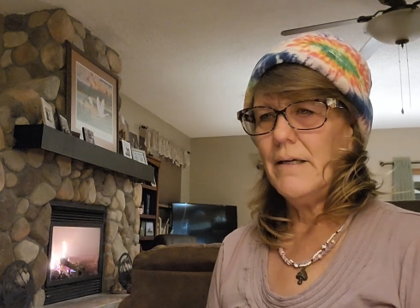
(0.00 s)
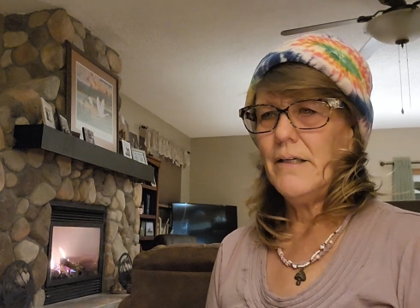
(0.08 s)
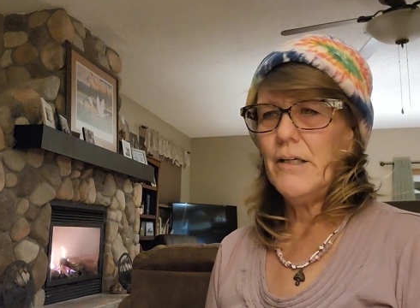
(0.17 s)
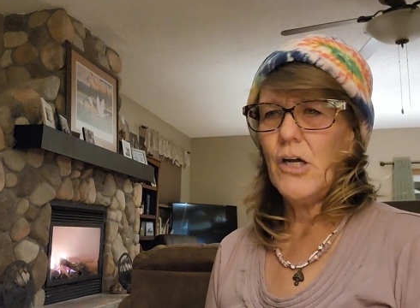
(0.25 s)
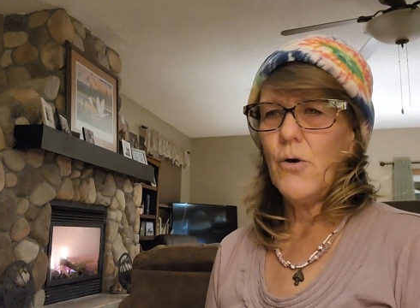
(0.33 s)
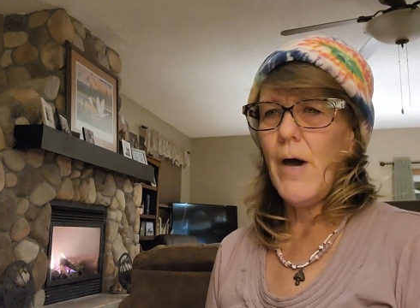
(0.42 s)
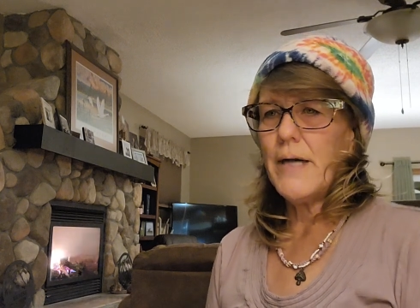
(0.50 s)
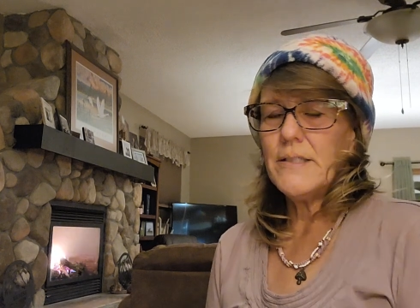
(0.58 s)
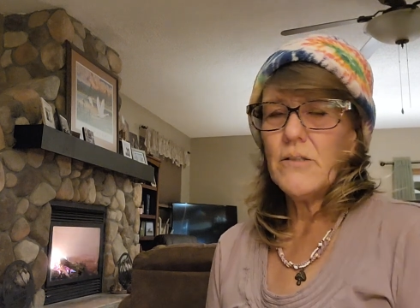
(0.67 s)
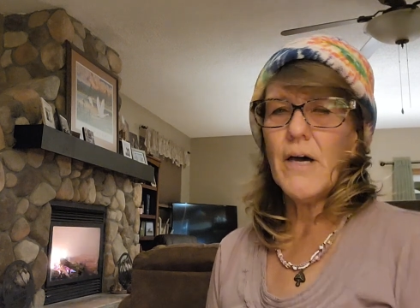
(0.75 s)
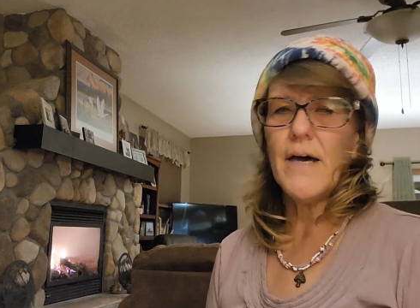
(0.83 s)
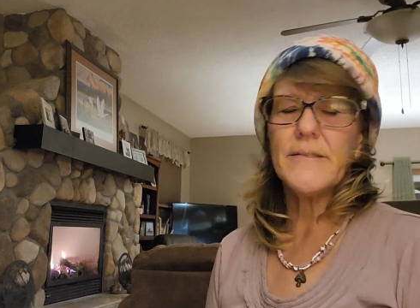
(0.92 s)
I
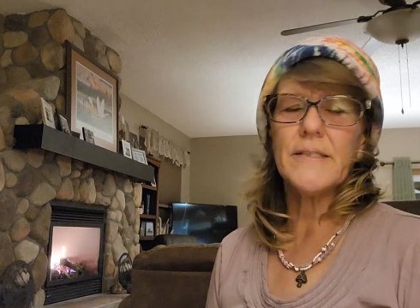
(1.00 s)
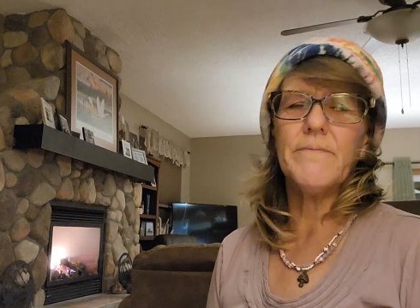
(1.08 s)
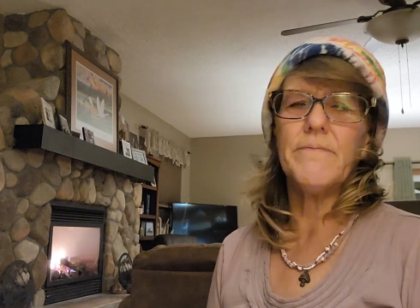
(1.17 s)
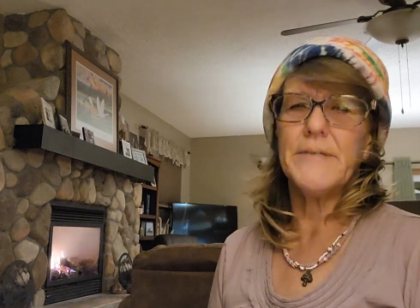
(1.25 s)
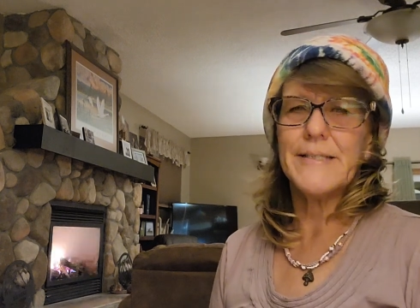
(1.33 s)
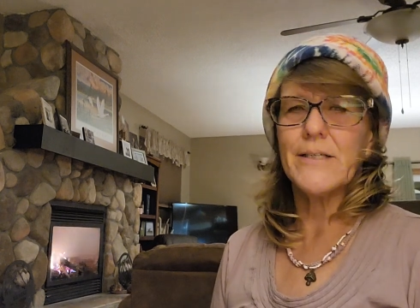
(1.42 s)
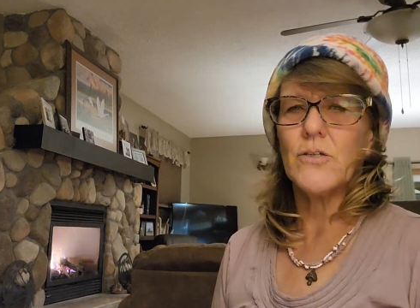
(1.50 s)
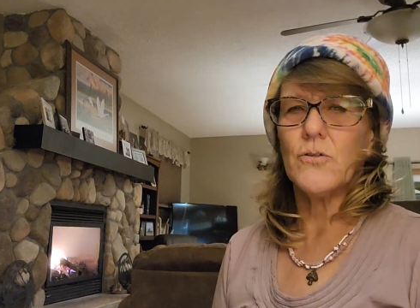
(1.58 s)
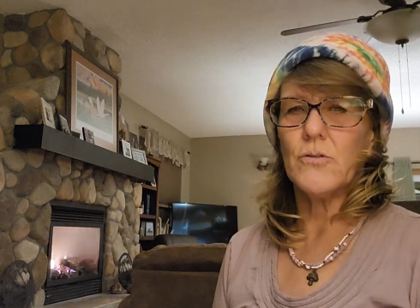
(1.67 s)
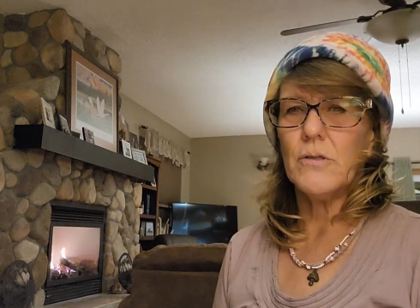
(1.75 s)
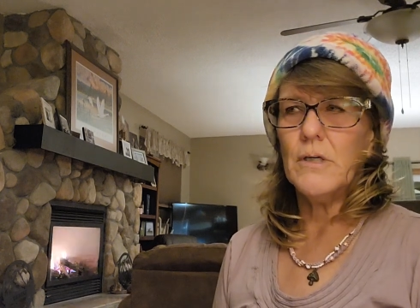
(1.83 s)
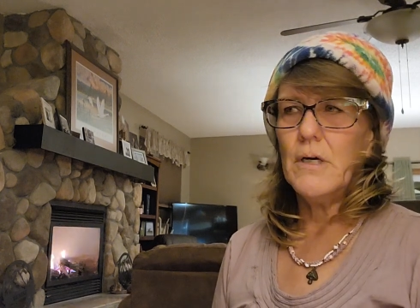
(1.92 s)
still have some physical